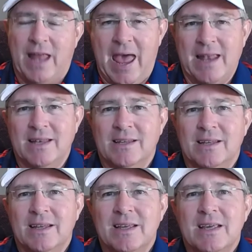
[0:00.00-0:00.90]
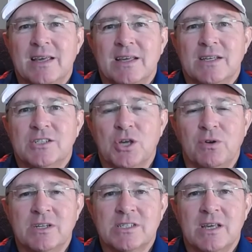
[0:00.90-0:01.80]
at. So
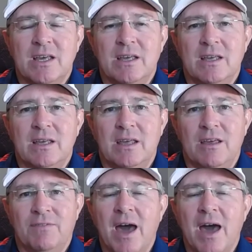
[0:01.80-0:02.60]
if